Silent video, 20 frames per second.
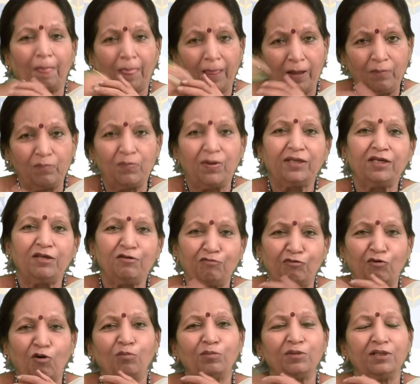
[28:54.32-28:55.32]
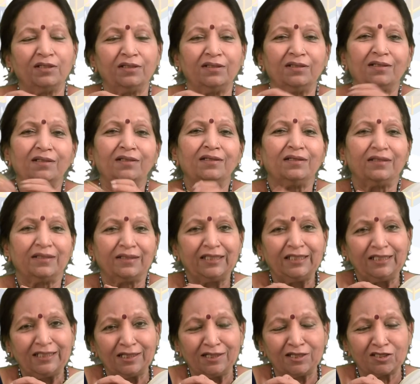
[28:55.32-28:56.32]
money from the
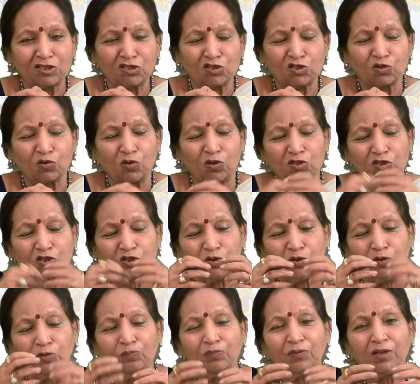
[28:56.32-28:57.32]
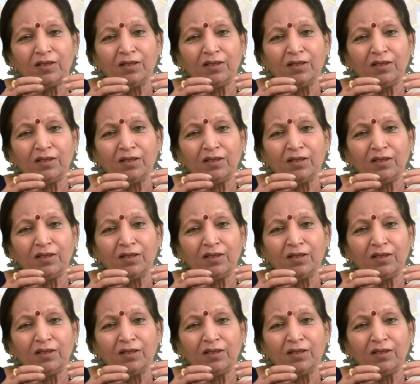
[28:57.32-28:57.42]
retailers and so on. So